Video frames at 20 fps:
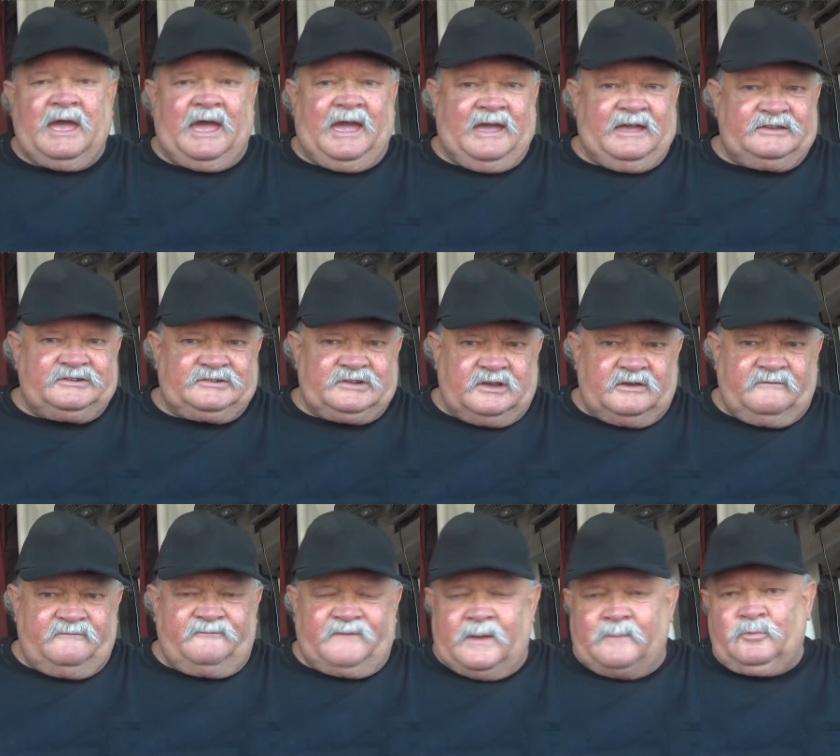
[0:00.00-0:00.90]
As
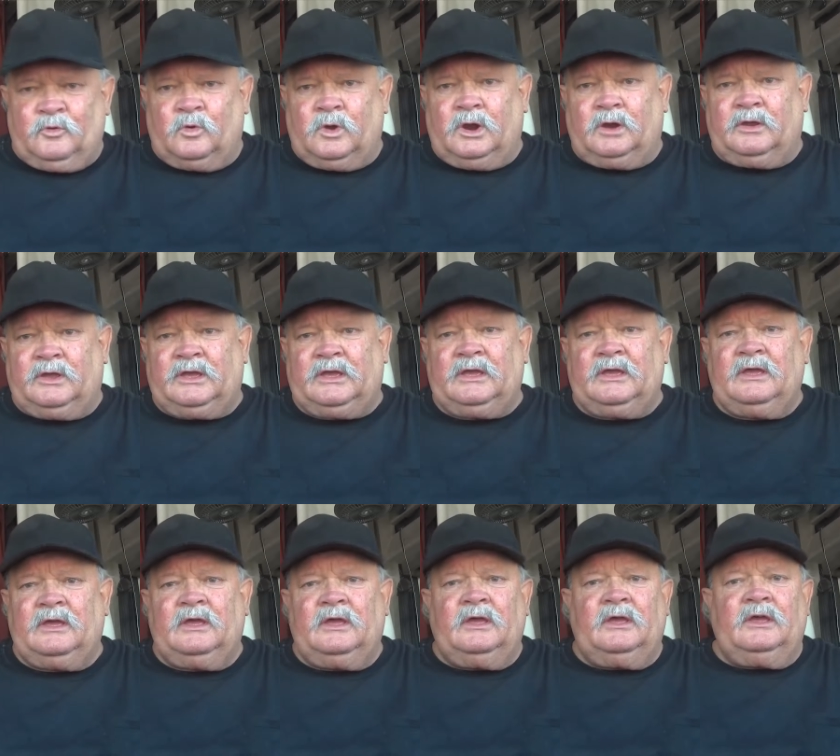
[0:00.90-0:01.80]
of
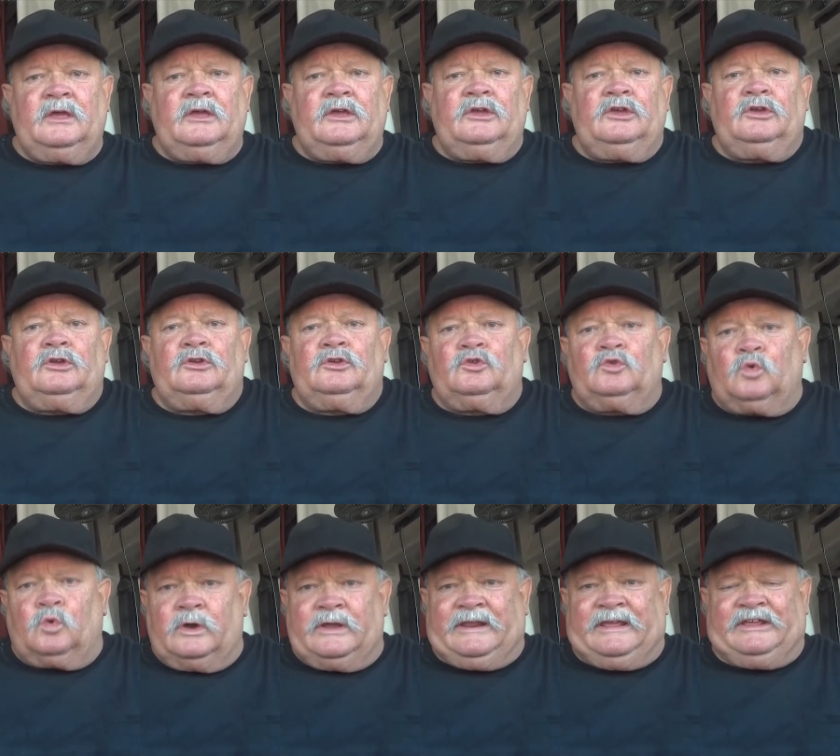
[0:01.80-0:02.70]
February
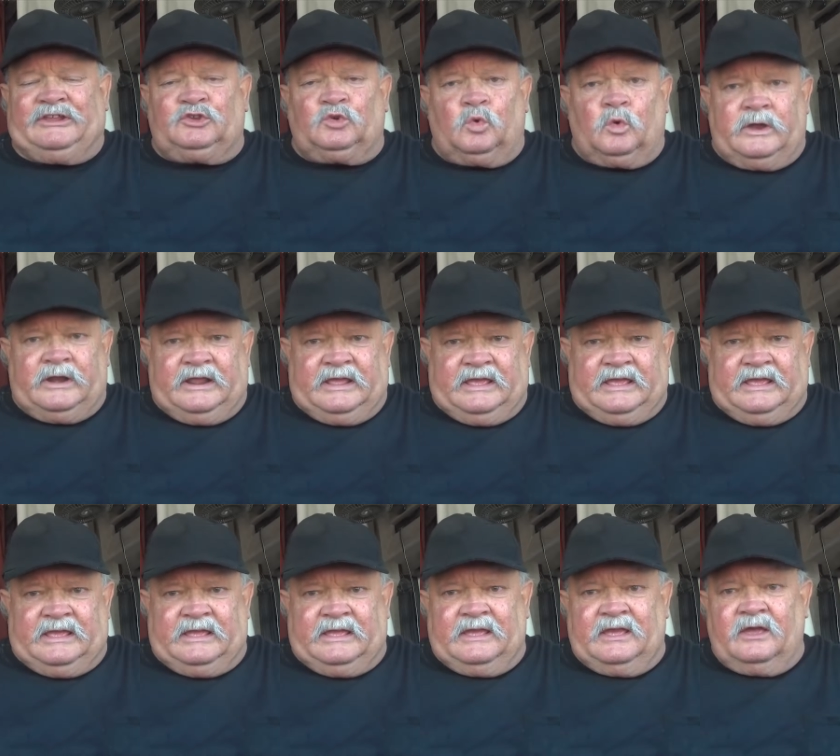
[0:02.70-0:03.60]

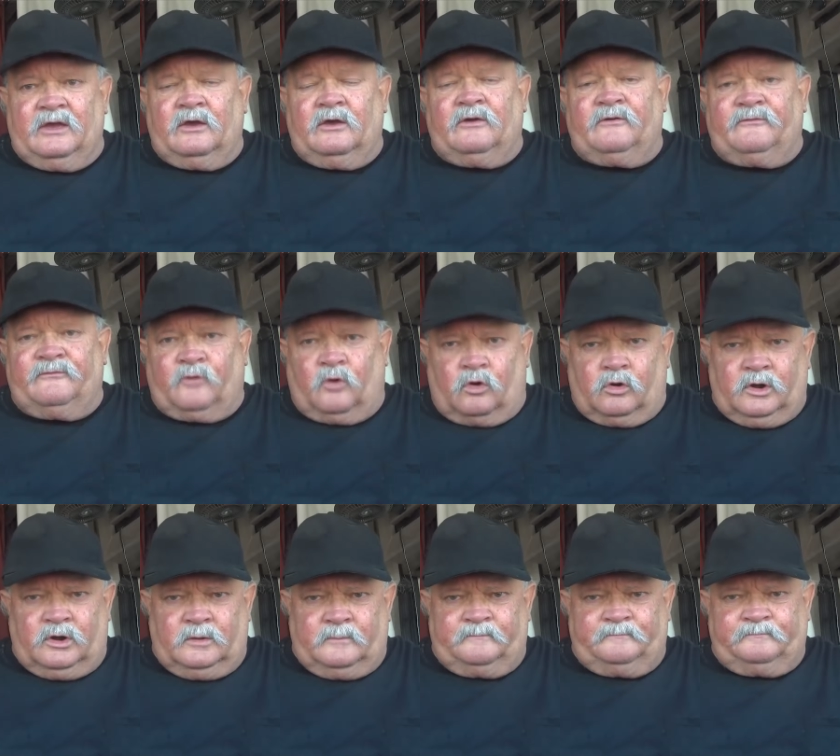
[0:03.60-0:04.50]

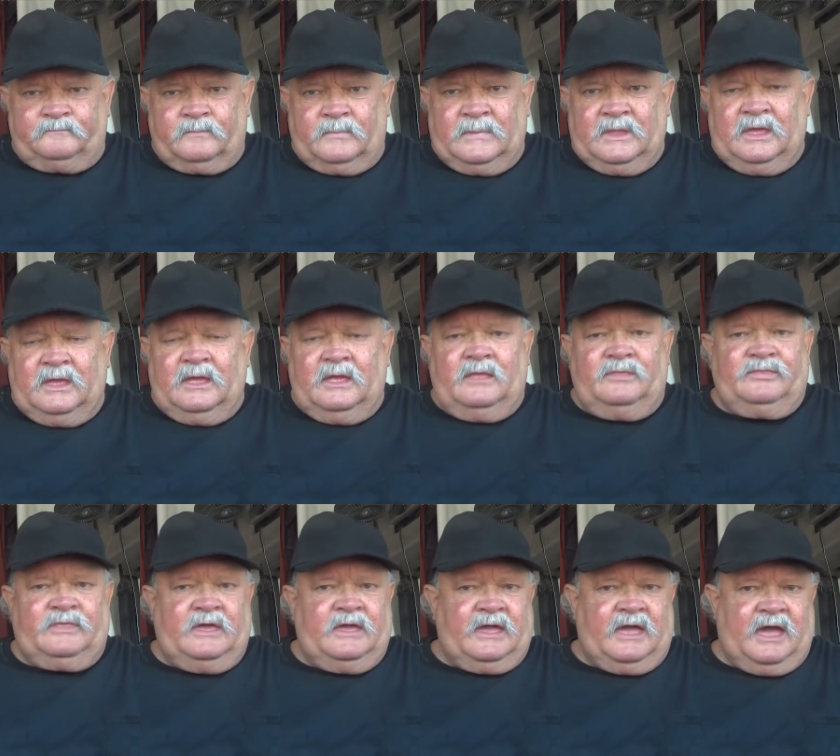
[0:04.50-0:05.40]
2024,
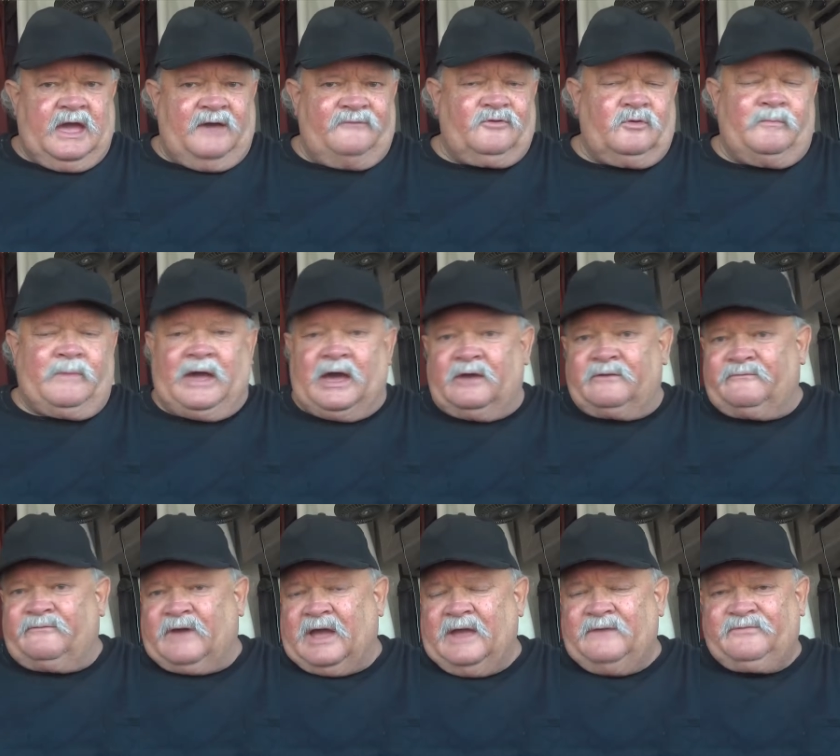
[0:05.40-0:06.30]
they have
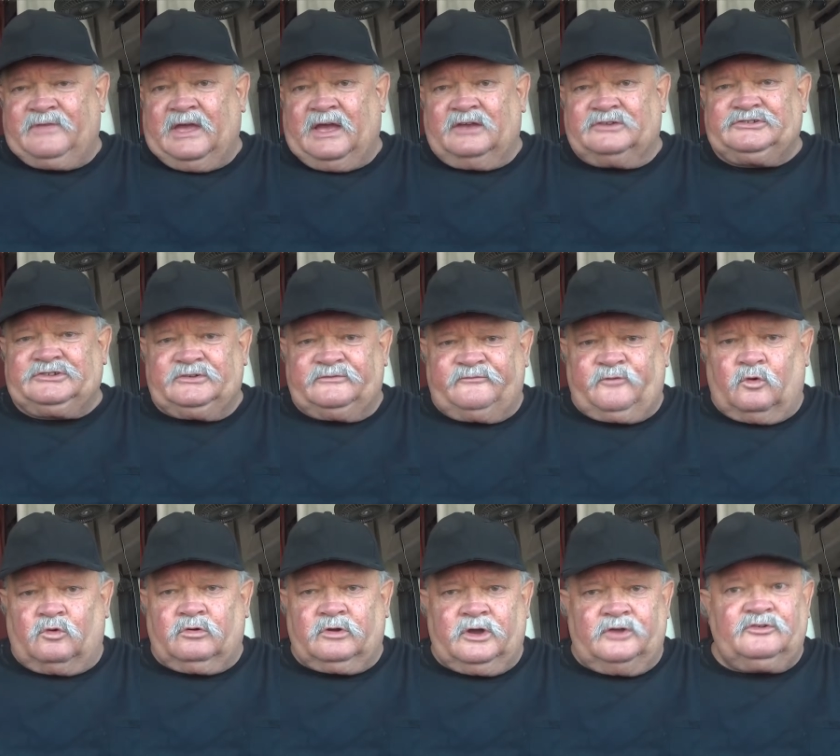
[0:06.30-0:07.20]
about
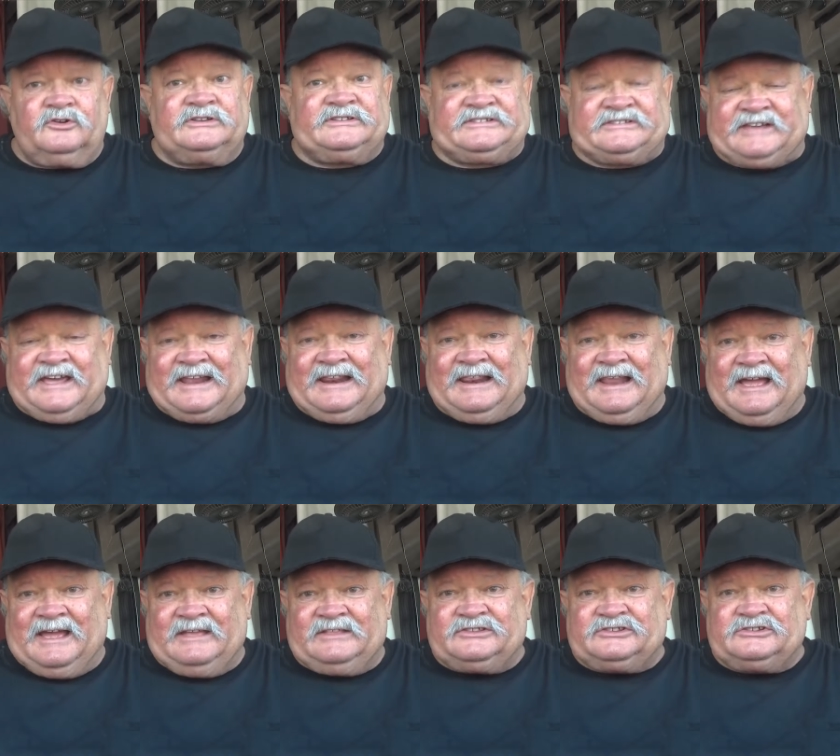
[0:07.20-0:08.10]
5,400
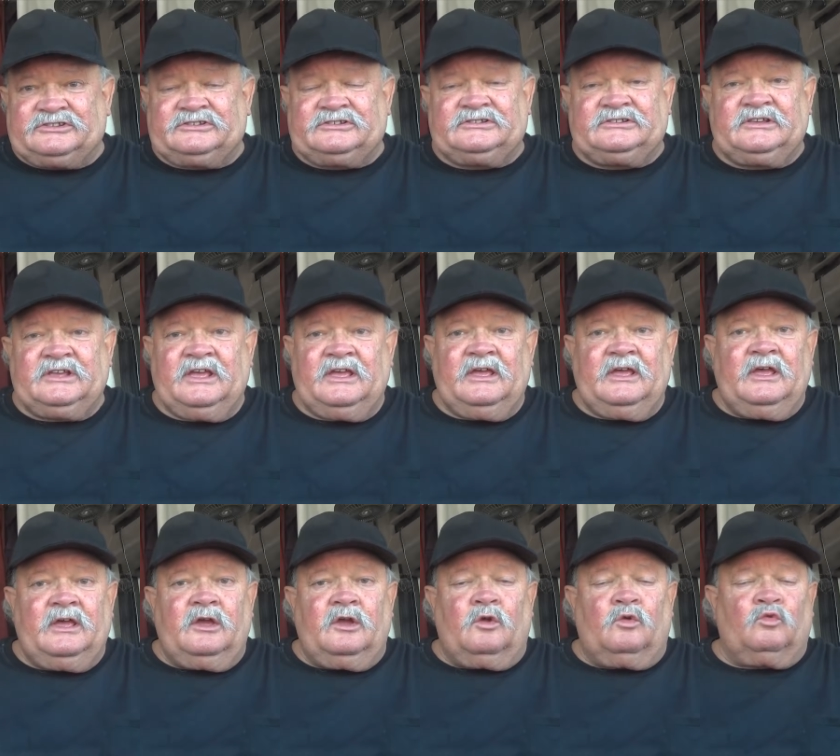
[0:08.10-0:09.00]
satellites
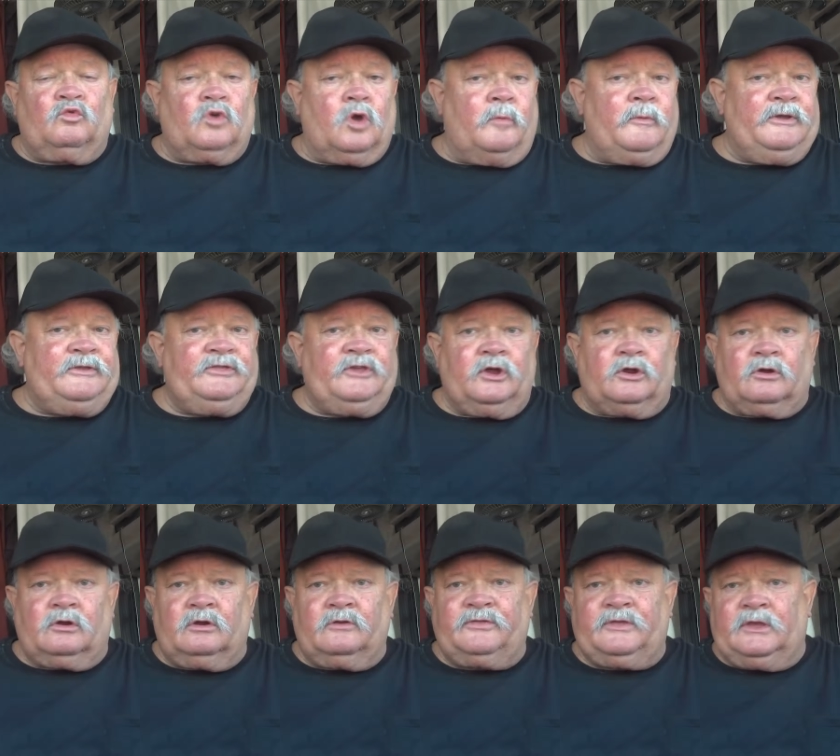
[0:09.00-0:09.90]
roaming the
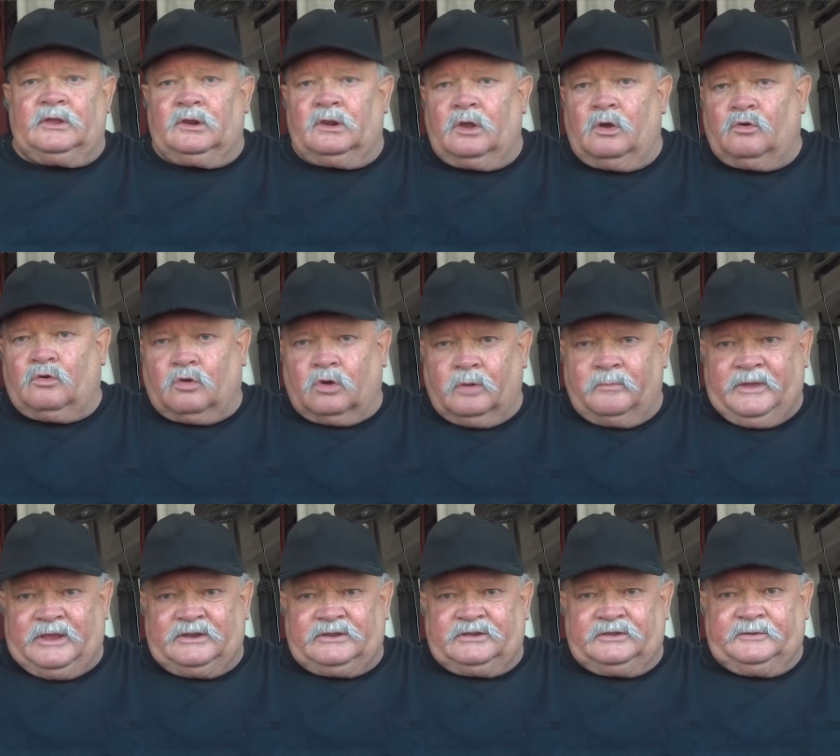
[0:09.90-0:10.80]
Earth in low
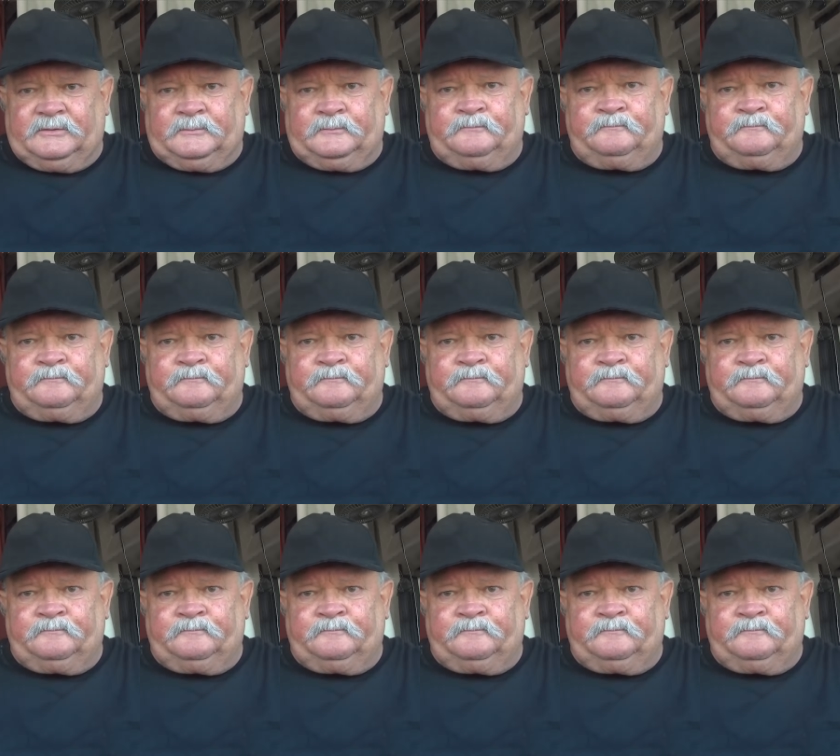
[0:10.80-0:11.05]
orbit,